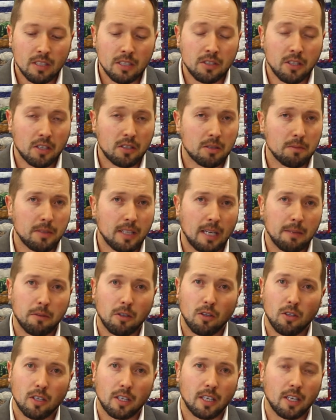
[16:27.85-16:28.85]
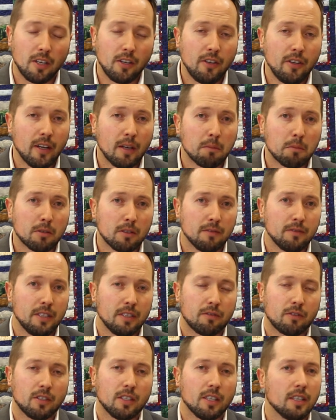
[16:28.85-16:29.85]
took some time to look at a number of
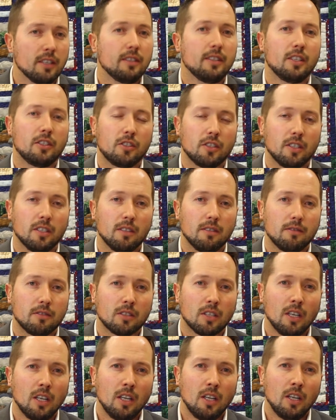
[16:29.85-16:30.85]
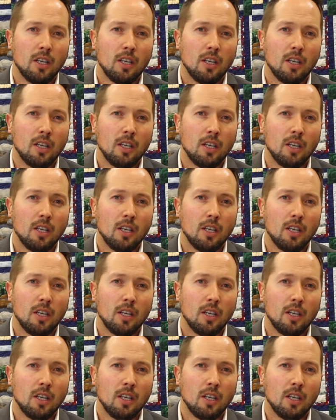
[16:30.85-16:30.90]
different initiatives